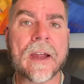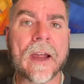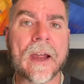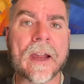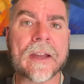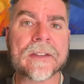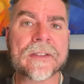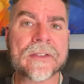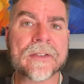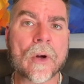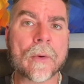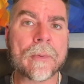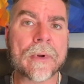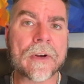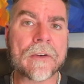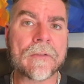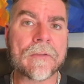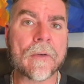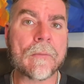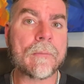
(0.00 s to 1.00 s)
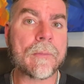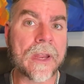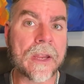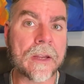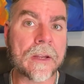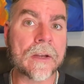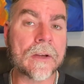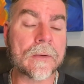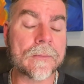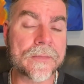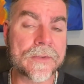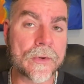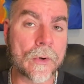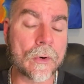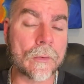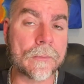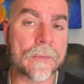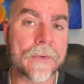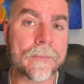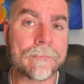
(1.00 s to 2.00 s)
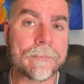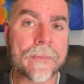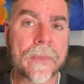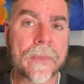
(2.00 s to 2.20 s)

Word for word: and stop it from being absorbed?